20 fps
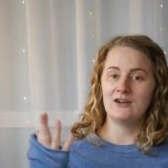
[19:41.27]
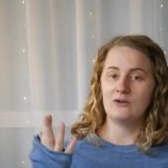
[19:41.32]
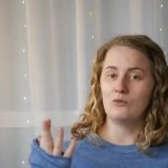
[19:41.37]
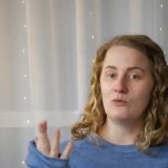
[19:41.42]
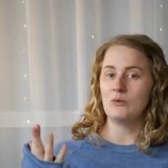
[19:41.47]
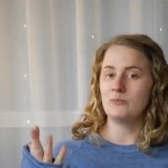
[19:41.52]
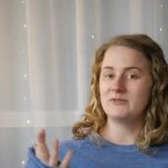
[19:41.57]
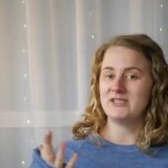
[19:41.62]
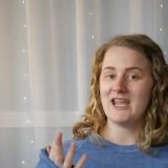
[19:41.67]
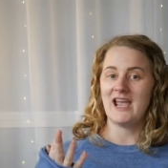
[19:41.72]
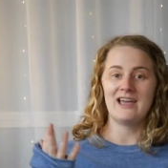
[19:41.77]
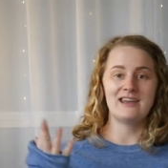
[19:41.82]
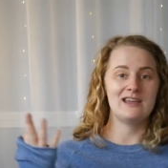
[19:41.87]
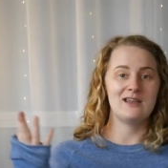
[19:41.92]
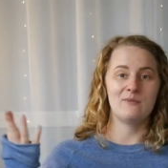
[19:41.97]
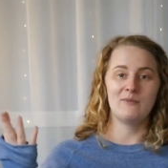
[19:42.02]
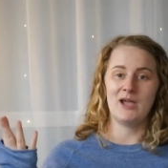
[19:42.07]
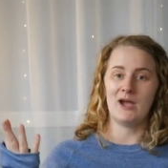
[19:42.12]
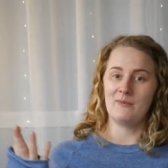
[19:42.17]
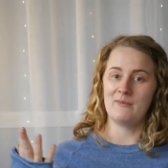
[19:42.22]
a whoop daddy
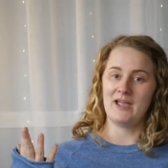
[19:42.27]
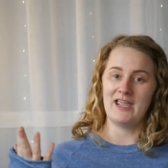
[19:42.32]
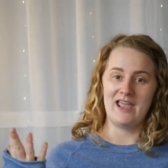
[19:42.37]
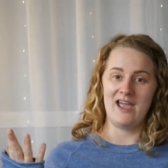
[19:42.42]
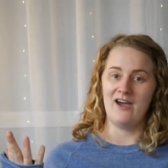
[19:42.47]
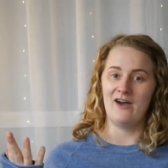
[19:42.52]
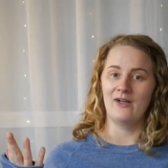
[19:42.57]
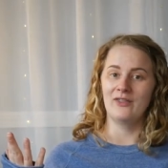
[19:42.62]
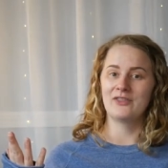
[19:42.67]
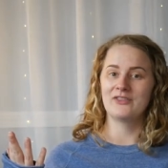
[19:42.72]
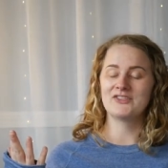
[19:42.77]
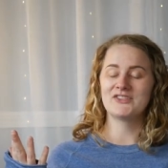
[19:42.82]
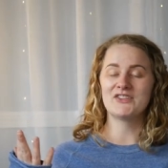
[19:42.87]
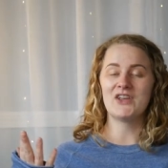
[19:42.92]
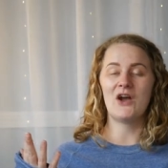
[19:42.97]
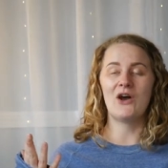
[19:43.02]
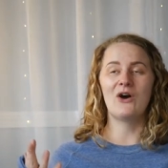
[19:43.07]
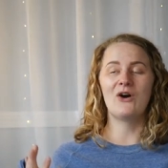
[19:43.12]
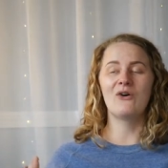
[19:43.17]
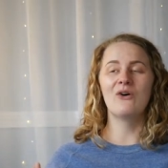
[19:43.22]
about my health.
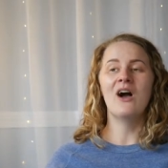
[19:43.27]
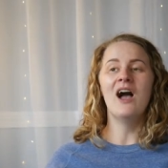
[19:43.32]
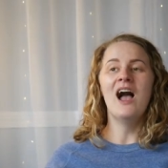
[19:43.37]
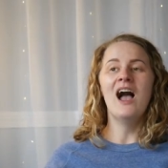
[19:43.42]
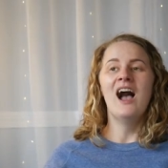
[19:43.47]
So